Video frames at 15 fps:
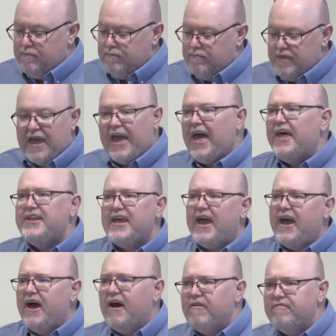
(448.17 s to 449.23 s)
They had to
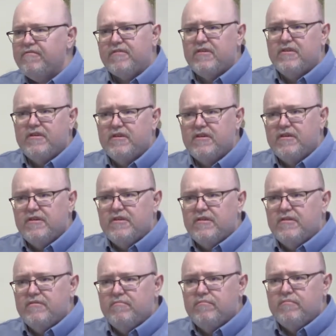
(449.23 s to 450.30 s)
have
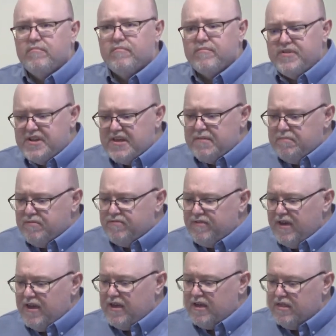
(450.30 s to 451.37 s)
deep
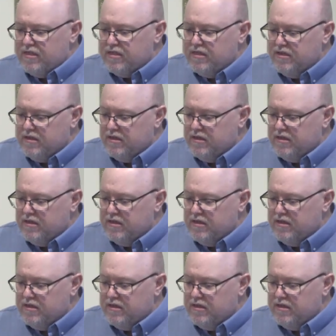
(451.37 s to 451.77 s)
faith